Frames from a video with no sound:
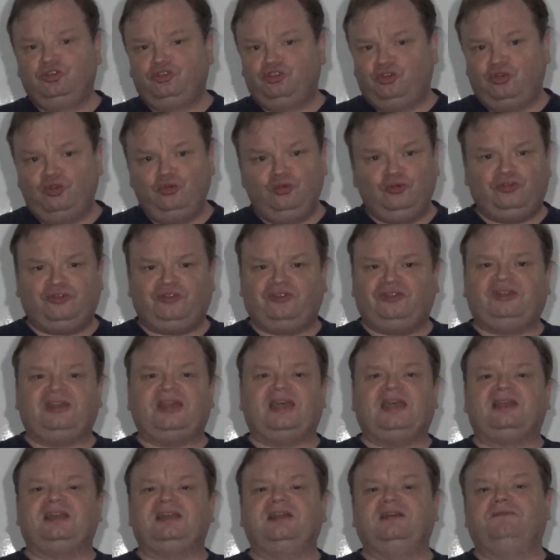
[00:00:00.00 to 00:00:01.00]
too
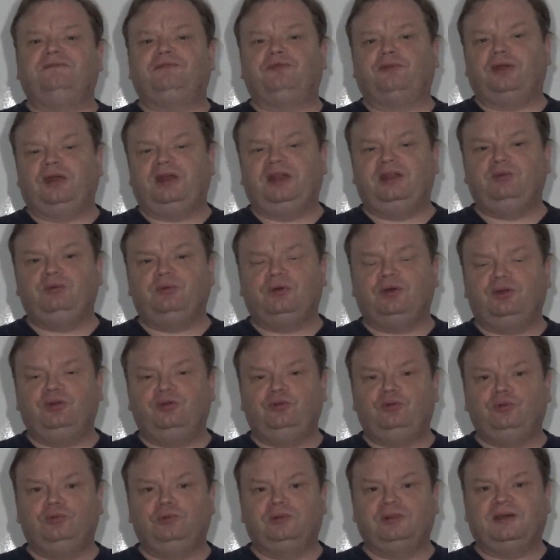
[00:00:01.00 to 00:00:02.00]
stagnant for anyone
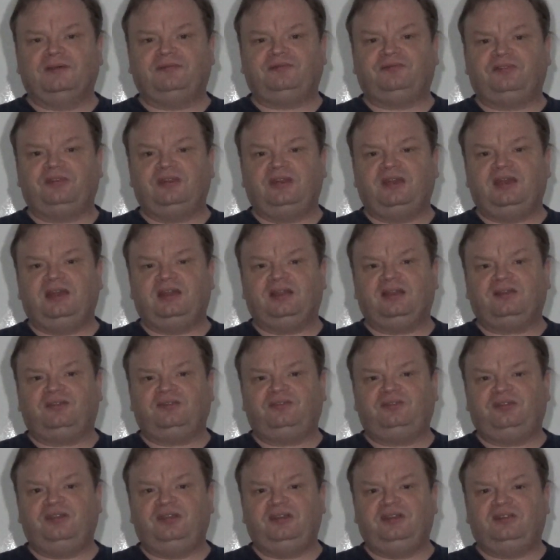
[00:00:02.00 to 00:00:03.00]
who left
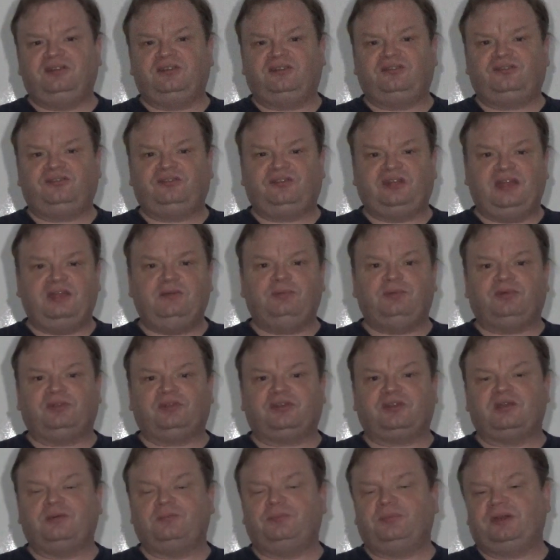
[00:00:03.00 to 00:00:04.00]
NXT to stay with the
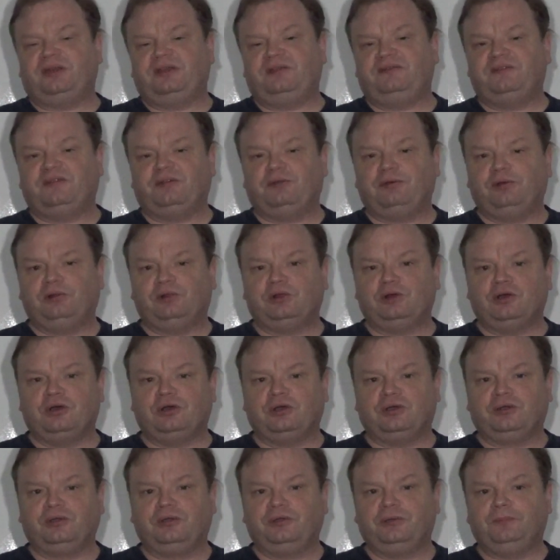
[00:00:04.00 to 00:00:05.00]
company very
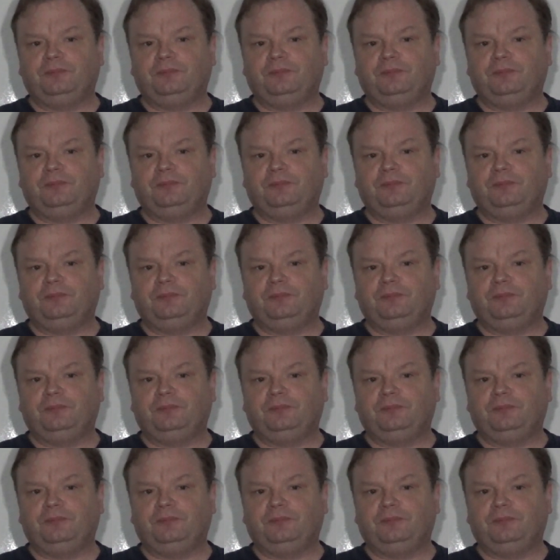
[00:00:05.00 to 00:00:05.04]
long.